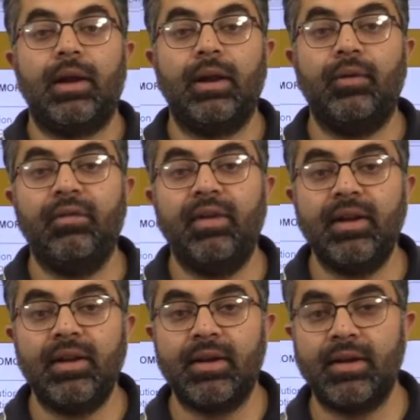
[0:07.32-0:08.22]
Hello
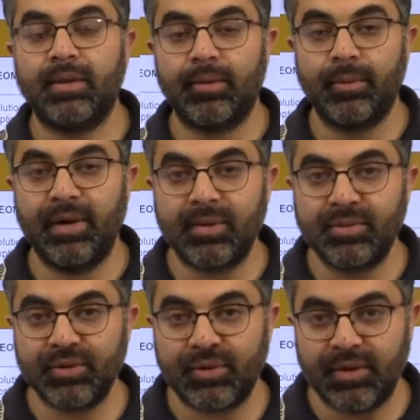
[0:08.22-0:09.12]
everyone, welcome
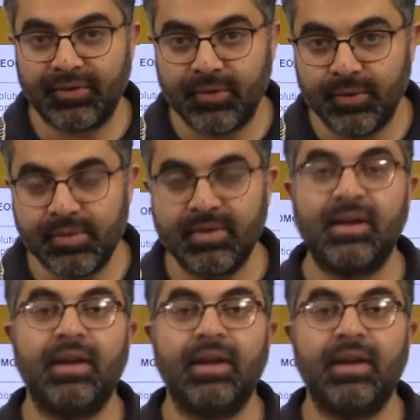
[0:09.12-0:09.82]
to all of you,